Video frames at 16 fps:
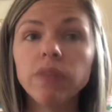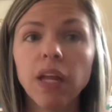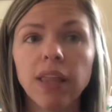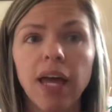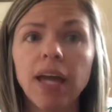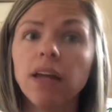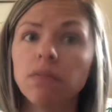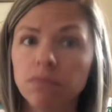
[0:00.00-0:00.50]

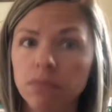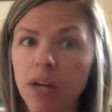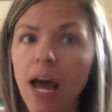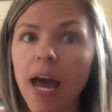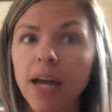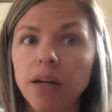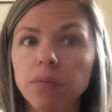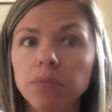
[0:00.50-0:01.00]
like
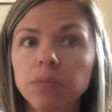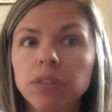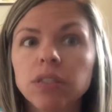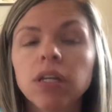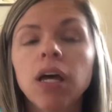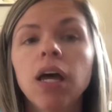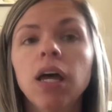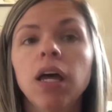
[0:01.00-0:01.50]
items.
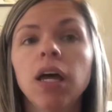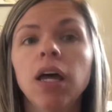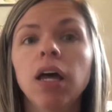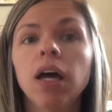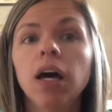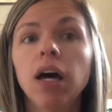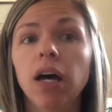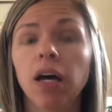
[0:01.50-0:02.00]

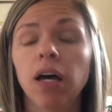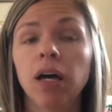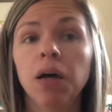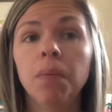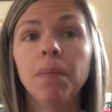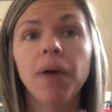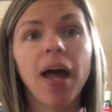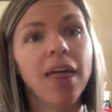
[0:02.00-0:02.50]

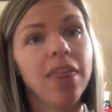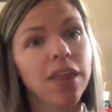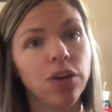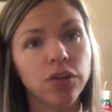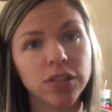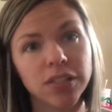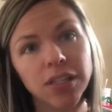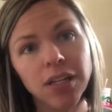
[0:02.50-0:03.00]
I think
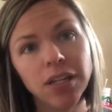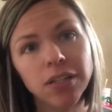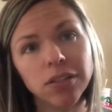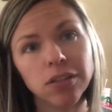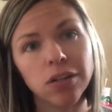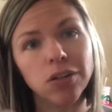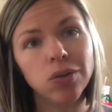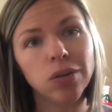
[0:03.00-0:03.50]
Christina's
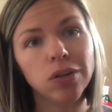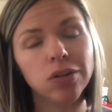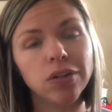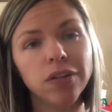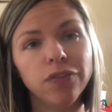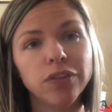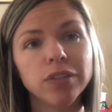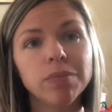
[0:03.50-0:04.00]
gonna do a little
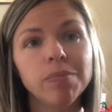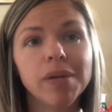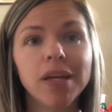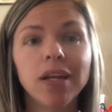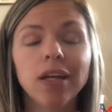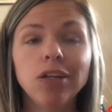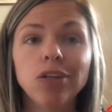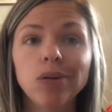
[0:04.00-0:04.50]
different
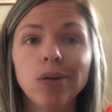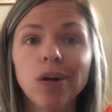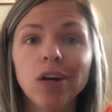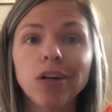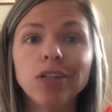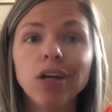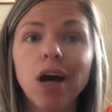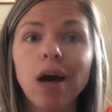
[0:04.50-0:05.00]
spin and do her
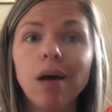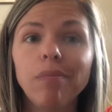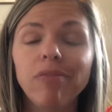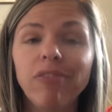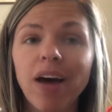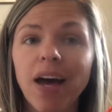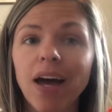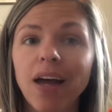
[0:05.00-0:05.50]
top
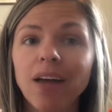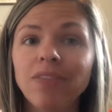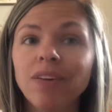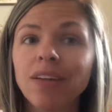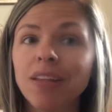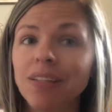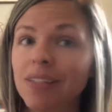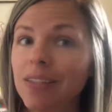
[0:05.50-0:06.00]
5
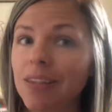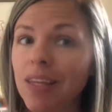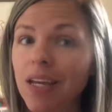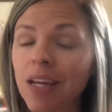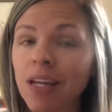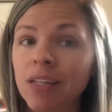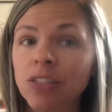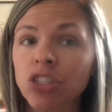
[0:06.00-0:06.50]

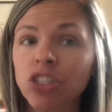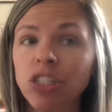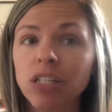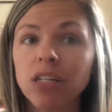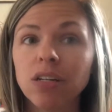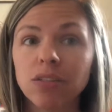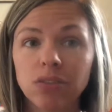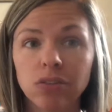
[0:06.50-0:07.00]
things she
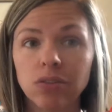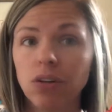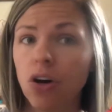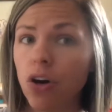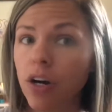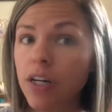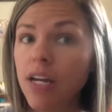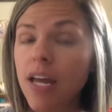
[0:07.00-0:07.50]
does on
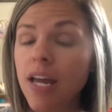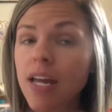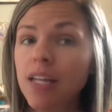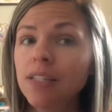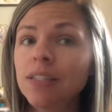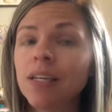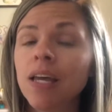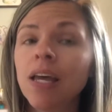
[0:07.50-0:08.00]
hard
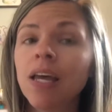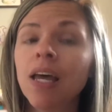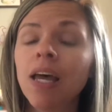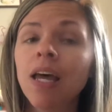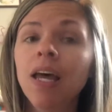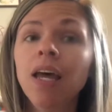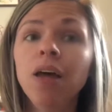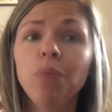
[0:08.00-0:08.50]
days,
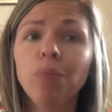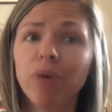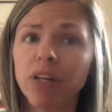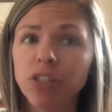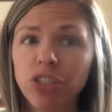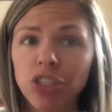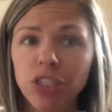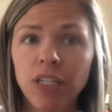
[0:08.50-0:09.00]
because
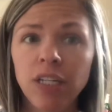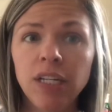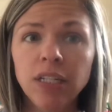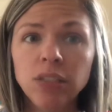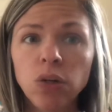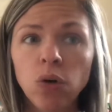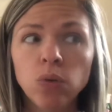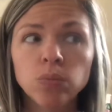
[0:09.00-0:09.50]
she
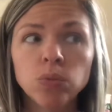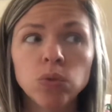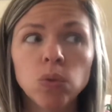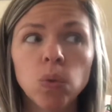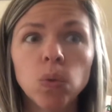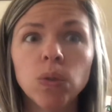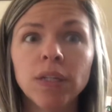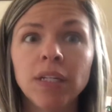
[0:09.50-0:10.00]
is
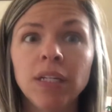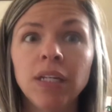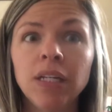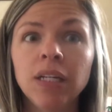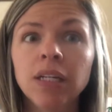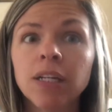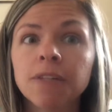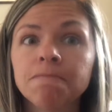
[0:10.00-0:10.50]

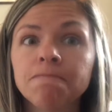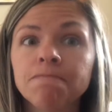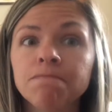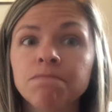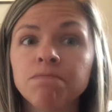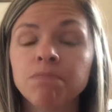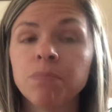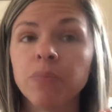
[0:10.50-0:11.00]
homeschooling.
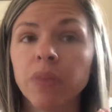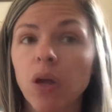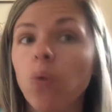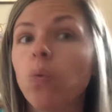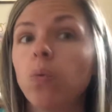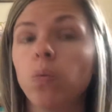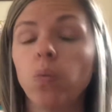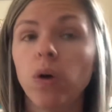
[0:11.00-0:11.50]

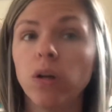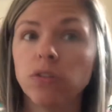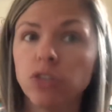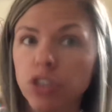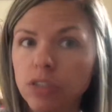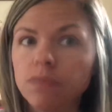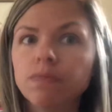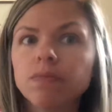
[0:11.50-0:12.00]
Well,
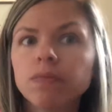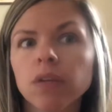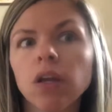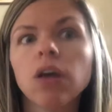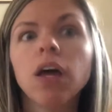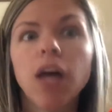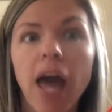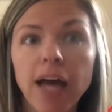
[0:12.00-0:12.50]
she
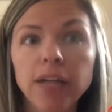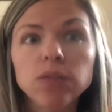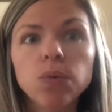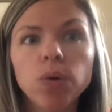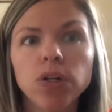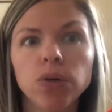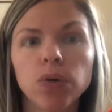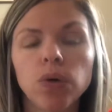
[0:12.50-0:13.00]
has a
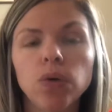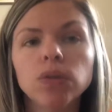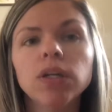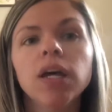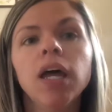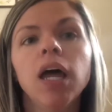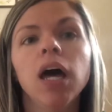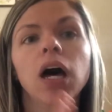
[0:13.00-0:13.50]
1-year-old
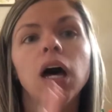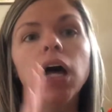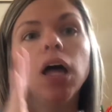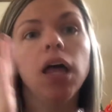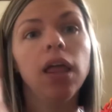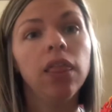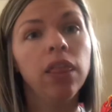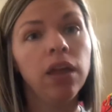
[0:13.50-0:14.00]

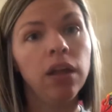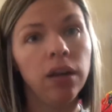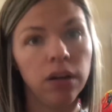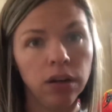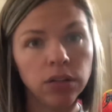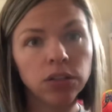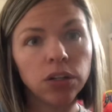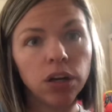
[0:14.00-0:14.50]
and
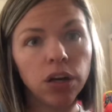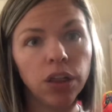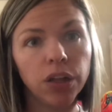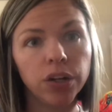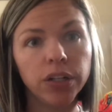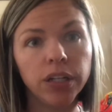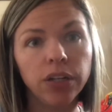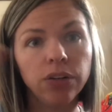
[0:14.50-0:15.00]
then a
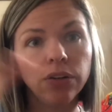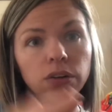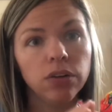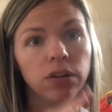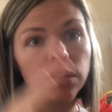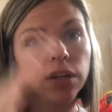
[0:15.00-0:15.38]
13-year-old,